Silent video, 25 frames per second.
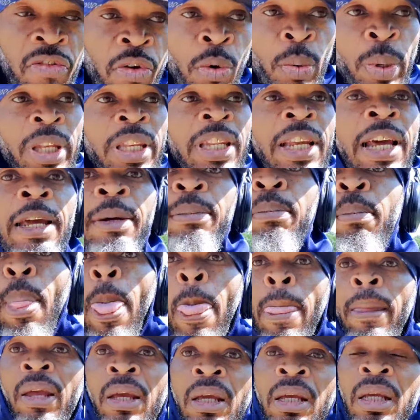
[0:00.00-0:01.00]
through time.
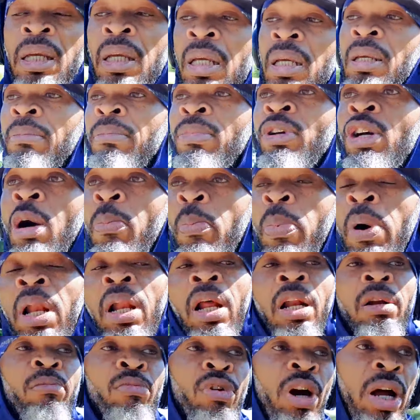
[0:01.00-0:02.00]
Big up
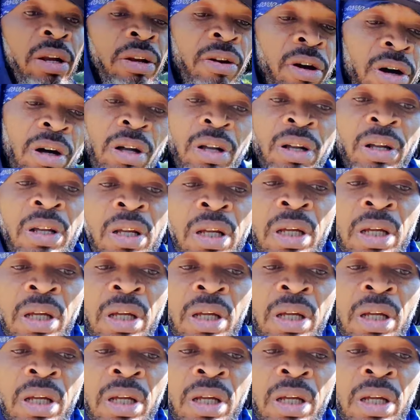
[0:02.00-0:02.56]
Alan Brando.